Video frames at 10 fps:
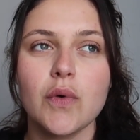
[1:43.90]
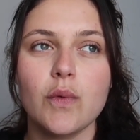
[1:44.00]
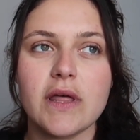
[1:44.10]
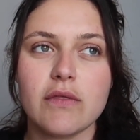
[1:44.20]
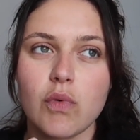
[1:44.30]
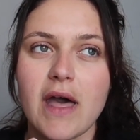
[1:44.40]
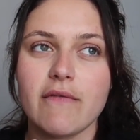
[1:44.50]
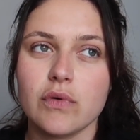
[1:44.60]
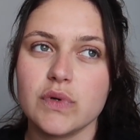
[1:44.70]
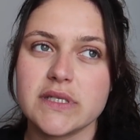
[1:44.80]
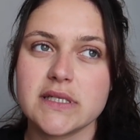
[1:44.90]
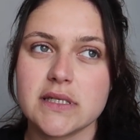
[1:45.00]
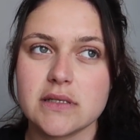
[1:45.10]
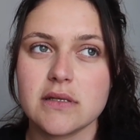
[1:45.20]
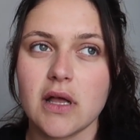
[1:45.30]
with whatever
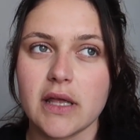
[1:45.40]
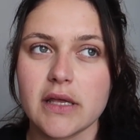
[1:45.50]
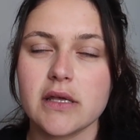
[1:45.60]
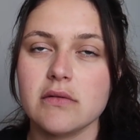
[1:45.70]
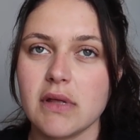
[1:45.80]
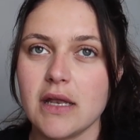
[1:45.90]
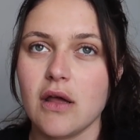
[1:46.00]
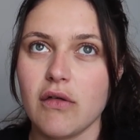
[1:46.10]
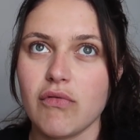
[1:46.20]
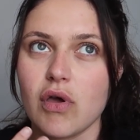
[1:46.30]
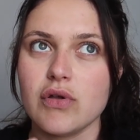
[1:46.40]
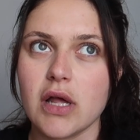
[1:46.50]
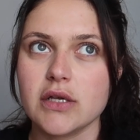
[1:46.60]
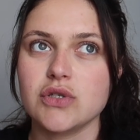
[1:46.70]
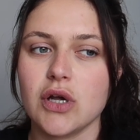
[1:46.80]
was like in her throat,
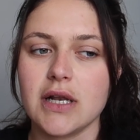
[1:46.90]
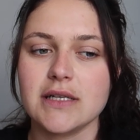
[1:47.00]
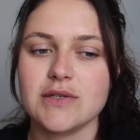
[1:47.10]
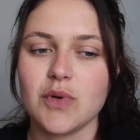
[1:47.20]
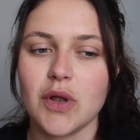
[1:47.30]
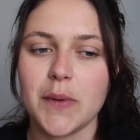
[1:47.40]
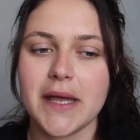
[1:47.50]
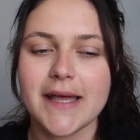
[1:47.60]
like struggling to swallow it.